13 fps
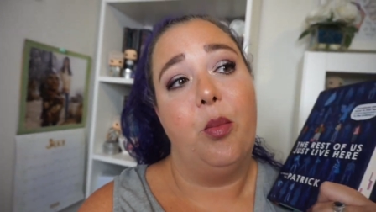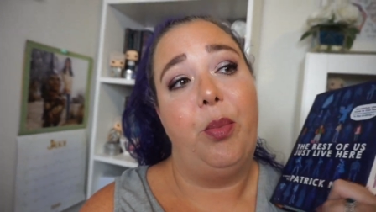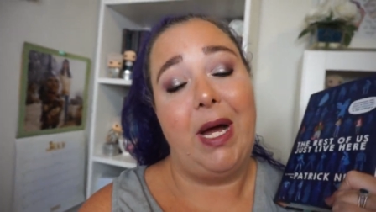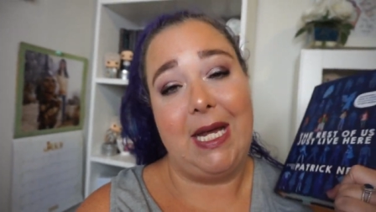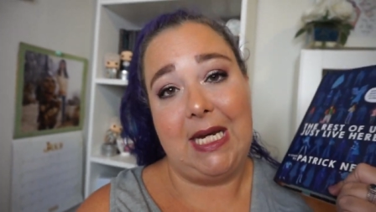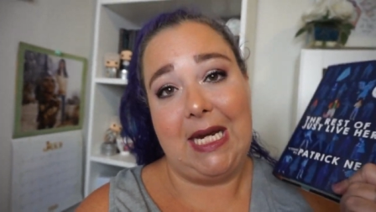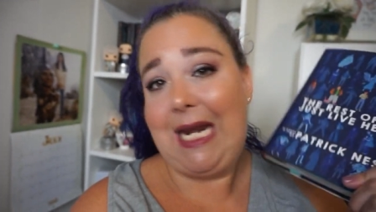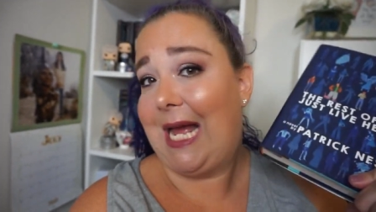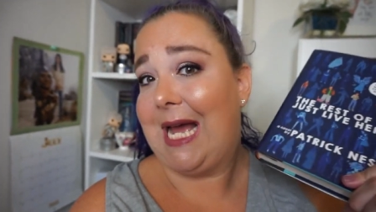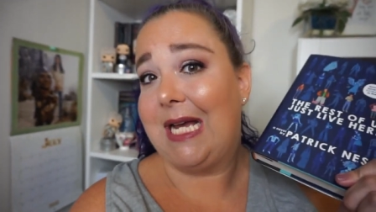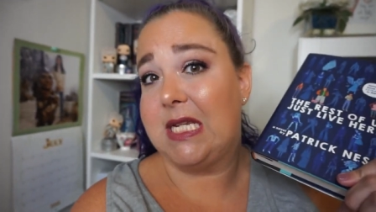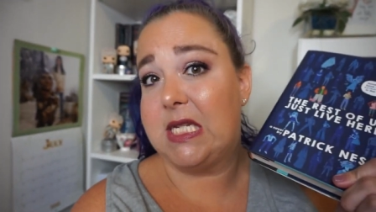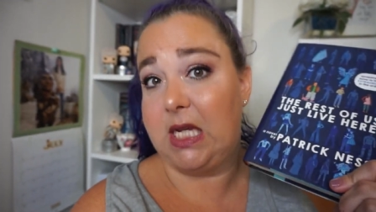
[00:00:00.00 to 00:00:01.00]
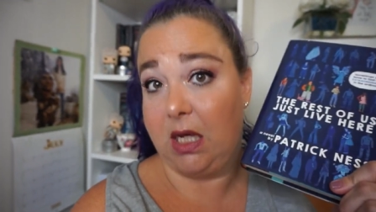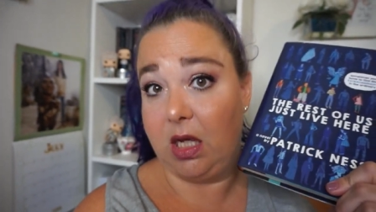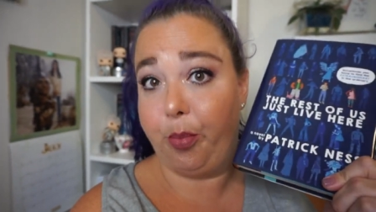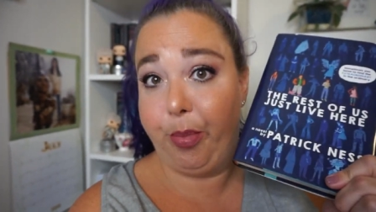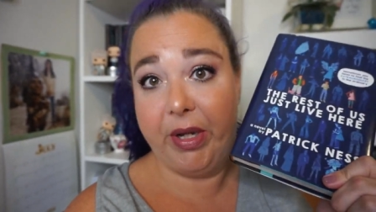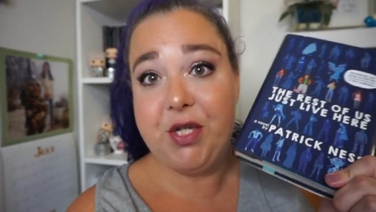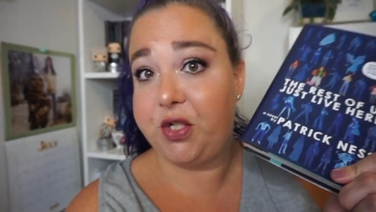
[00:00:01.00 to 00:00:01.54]
But it has a
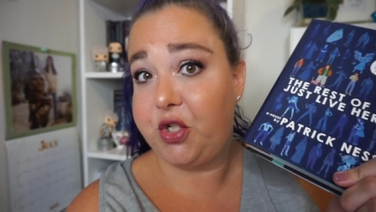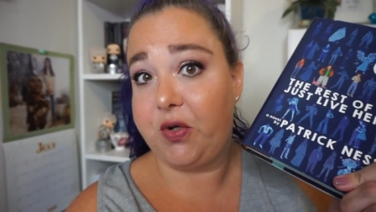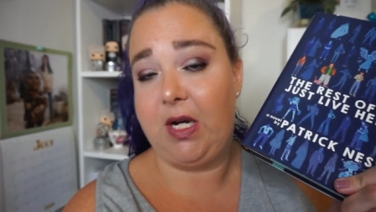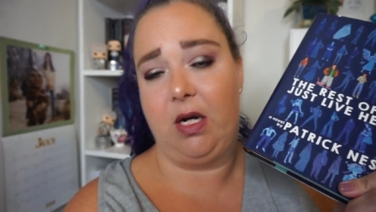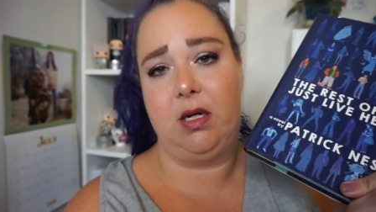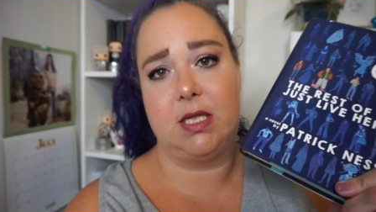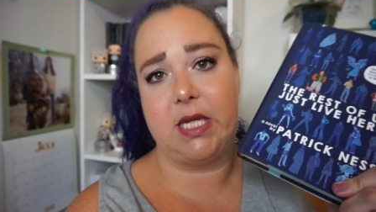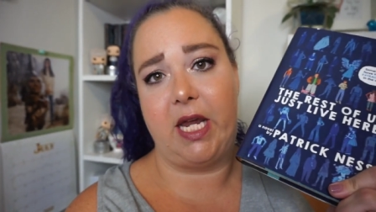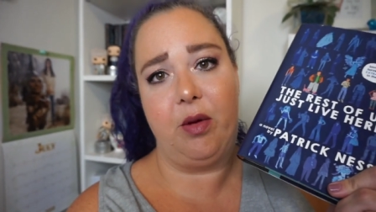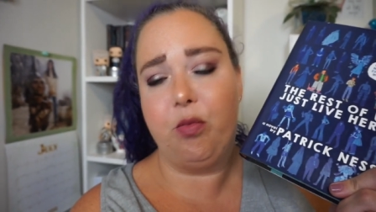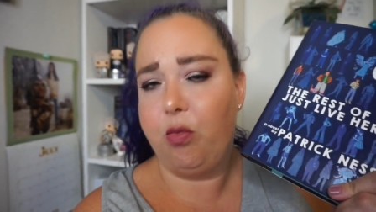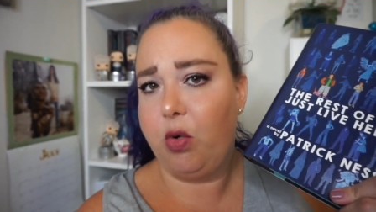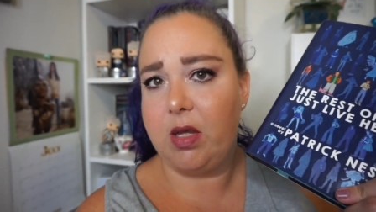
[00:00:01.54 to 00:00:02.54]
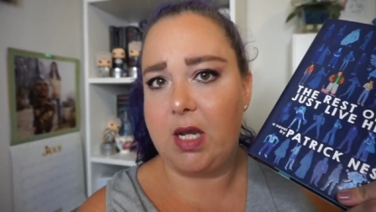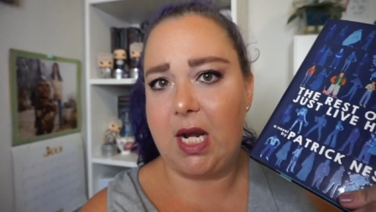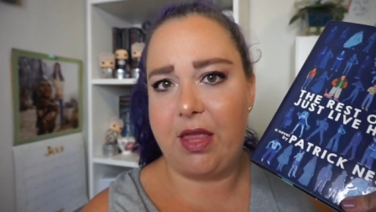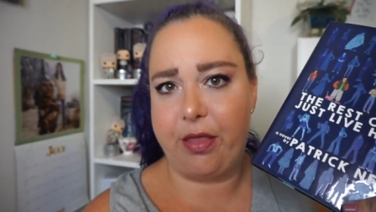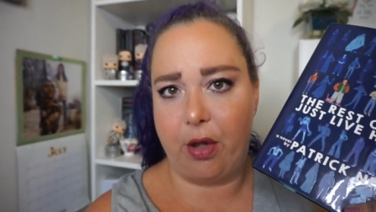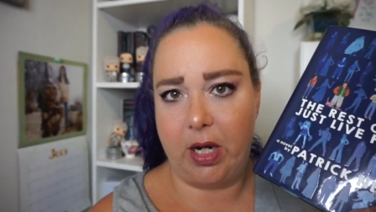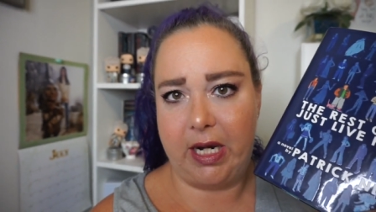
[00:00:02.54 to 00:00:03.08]
bunch of triggers, like more than I
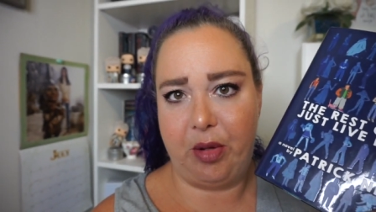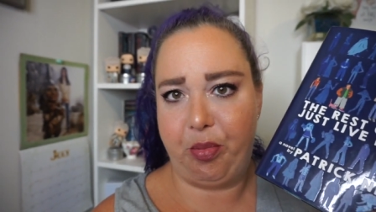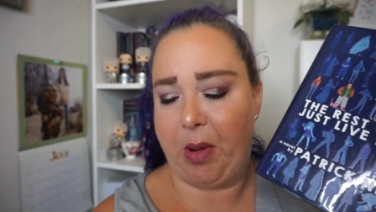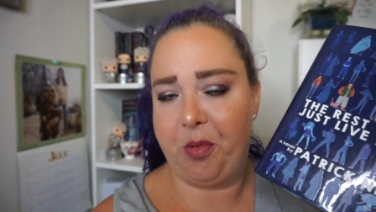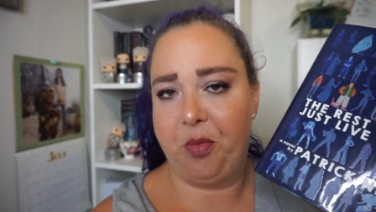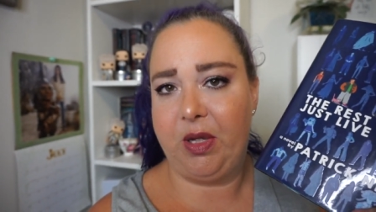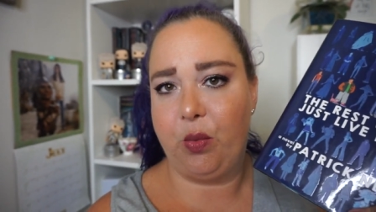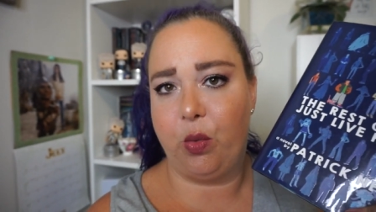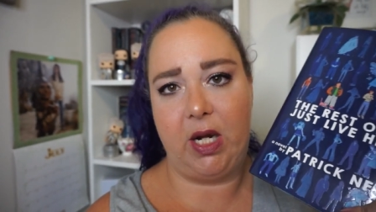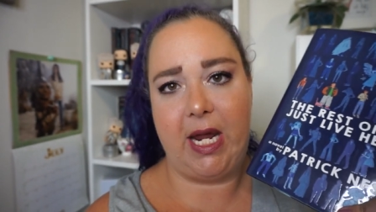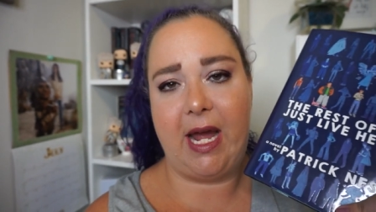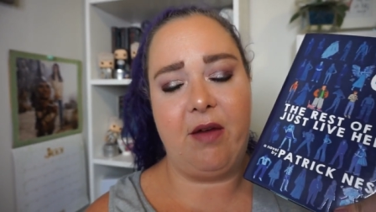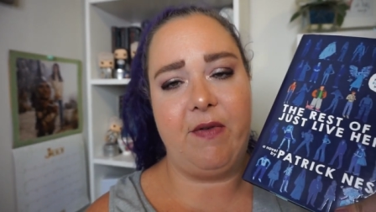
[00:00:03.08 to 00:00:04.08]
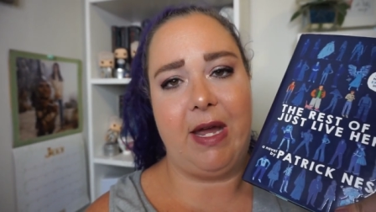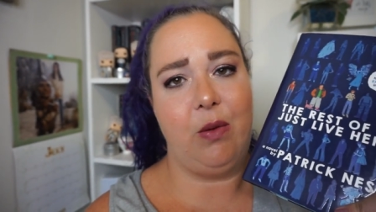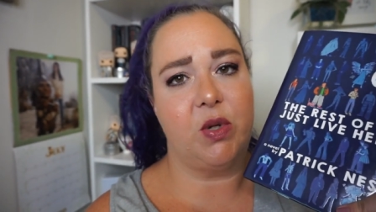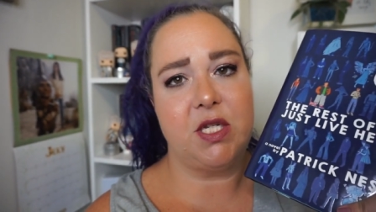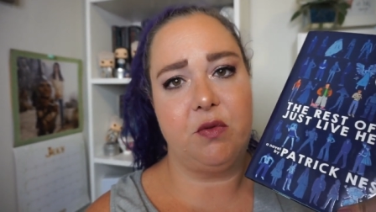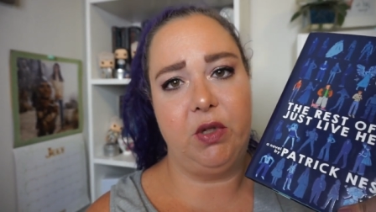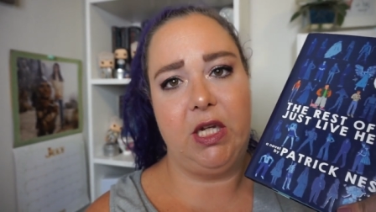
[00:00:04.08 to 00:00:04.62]
thought it probably would have. I
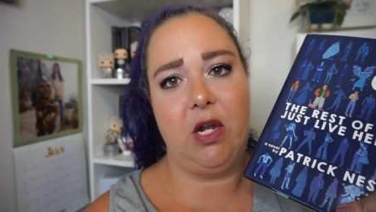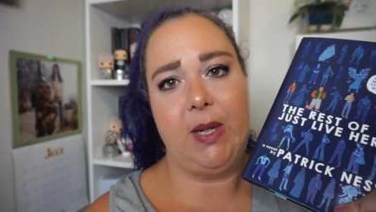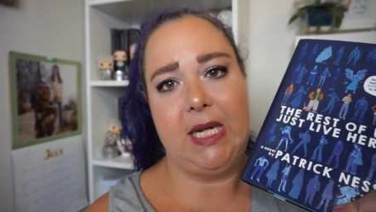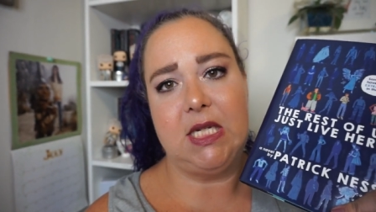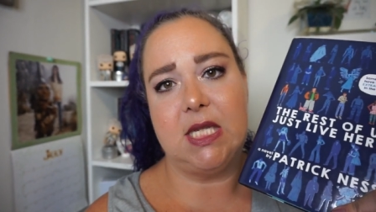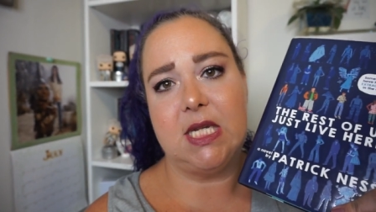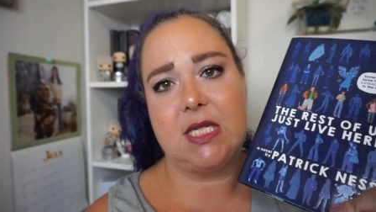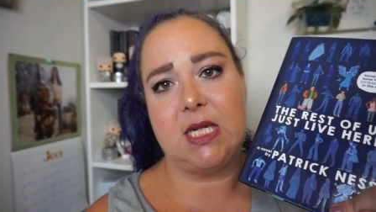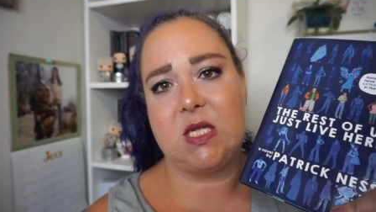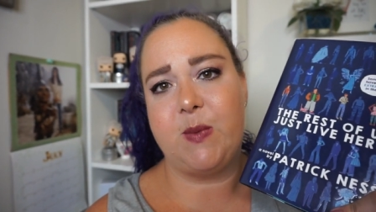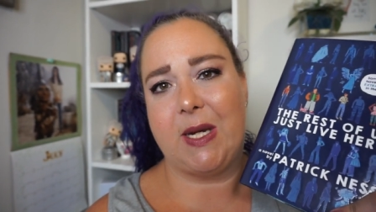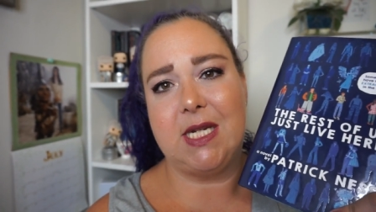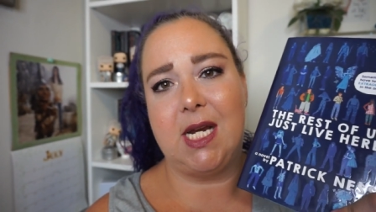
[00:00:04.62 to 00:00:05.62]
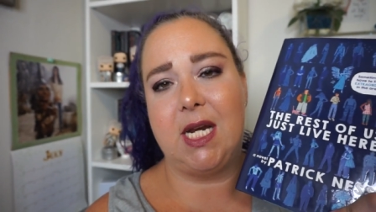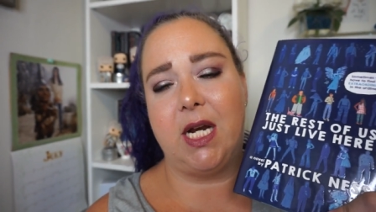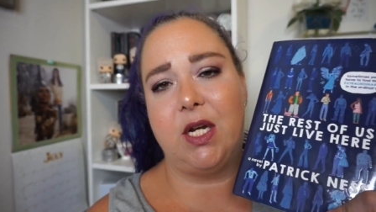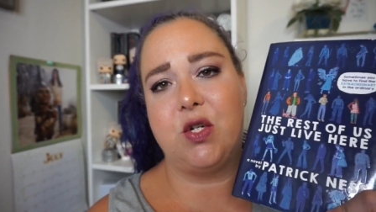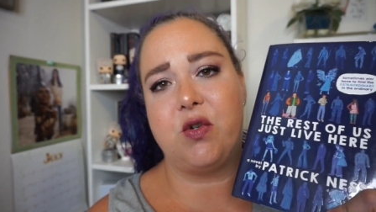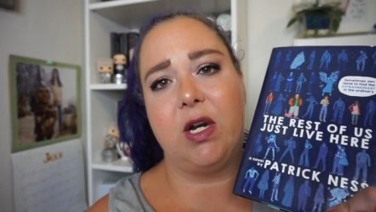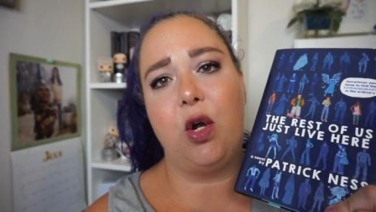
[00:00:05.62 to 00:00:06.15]
wasn't really going into this expecting any
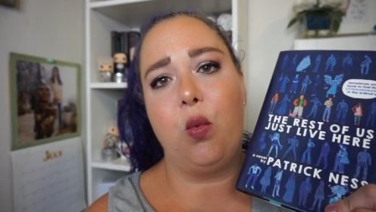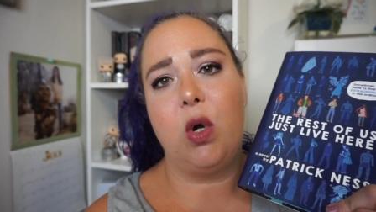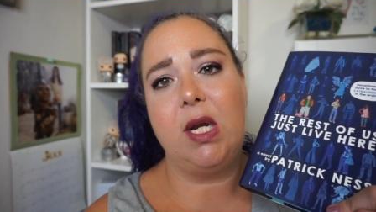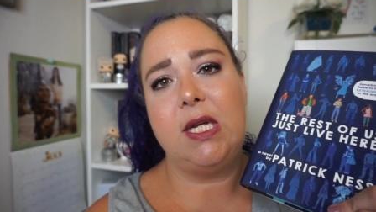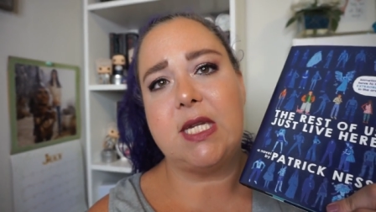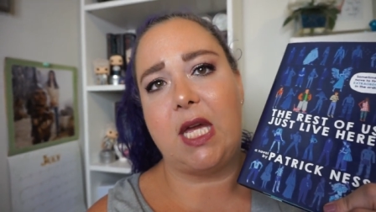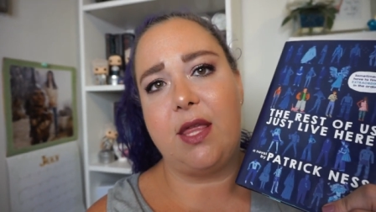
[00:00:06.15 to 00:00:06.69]
kind of trigger warnings.